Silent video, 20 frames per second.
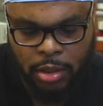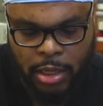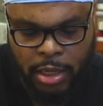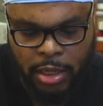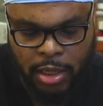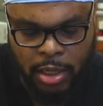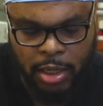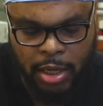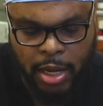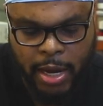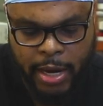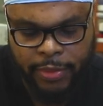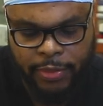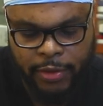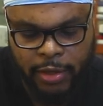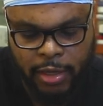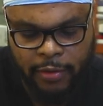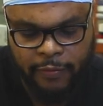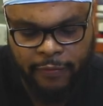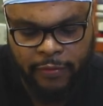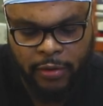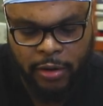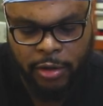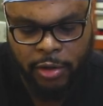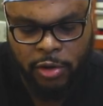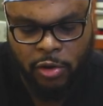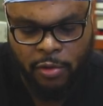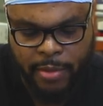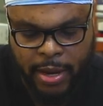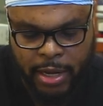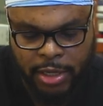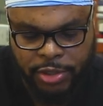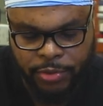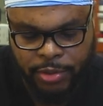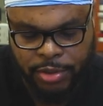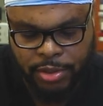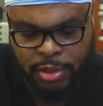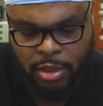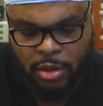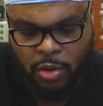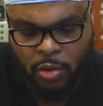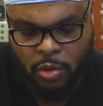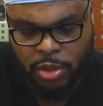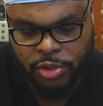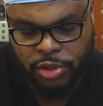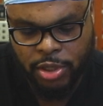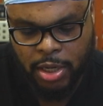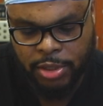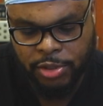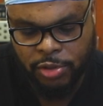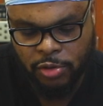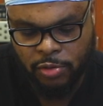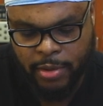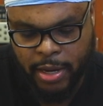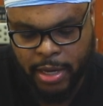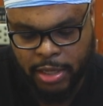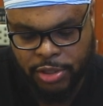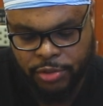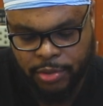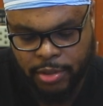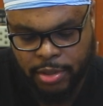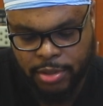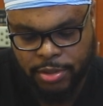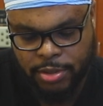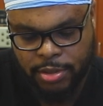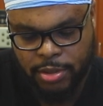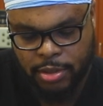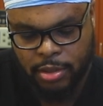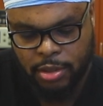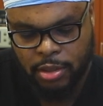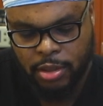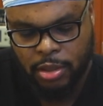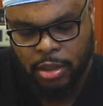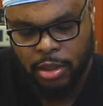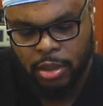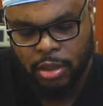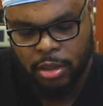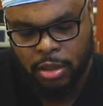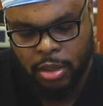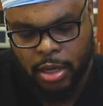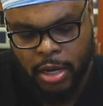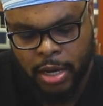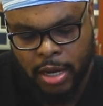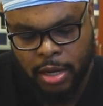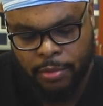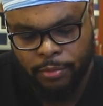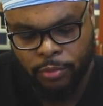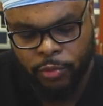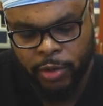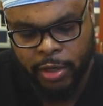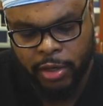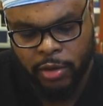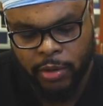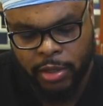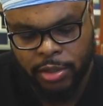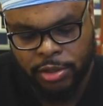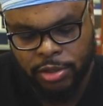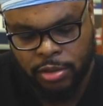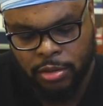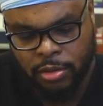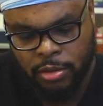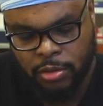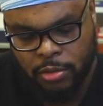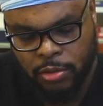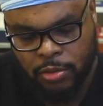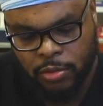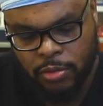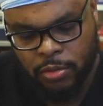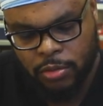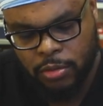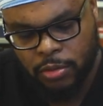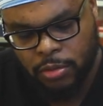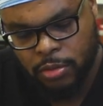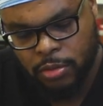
And unlike the vertical mattress, the horizontal mattress, um, we're going to